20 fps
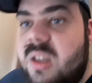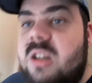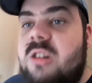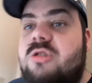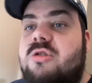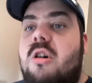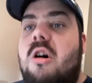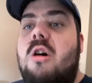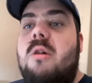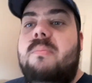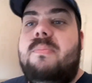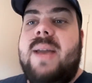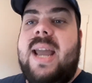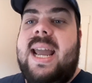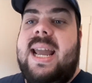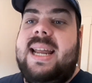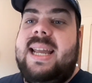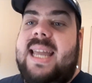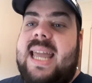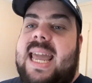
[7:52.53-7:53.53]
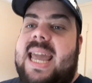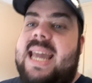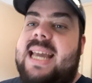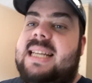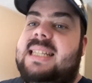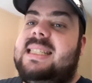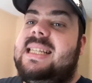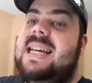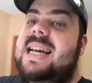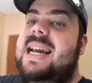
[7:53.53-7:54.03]
throwing
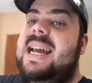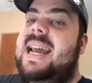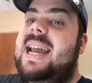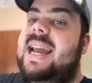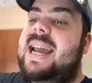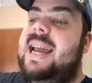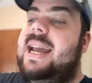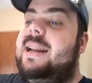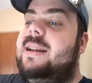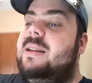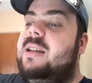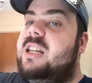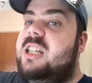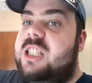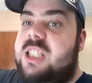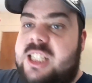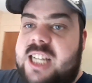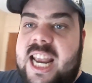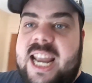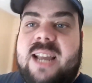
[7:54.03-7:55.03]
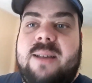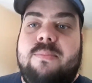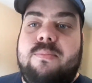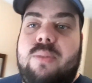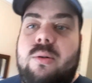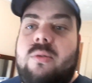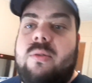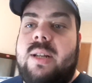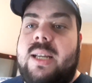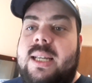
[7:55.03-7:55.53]
pancakes and shaking
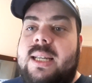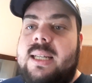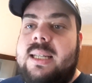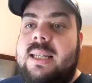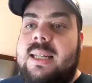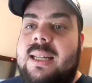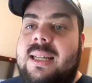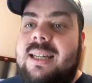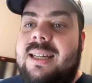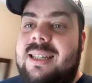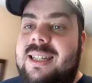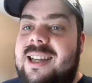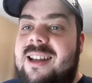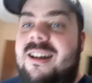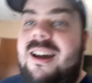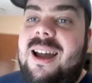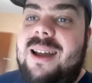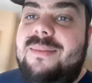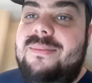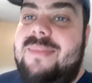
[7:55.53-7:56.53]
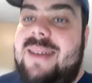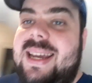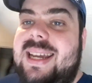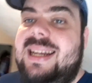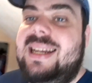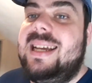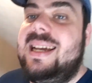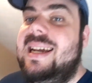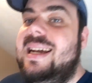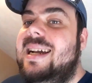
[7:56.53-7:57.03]
booty. You know what I
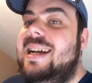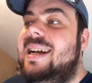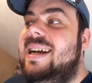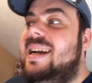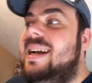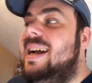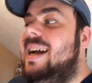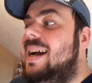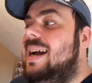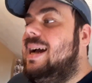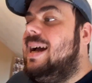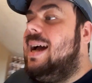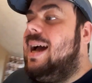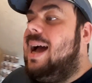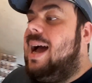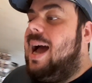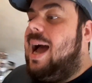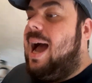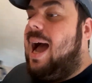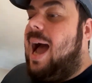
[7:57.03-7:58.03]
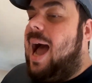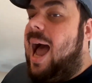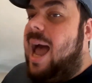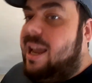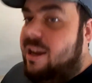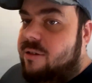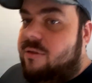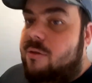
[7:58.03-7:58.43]
mean? I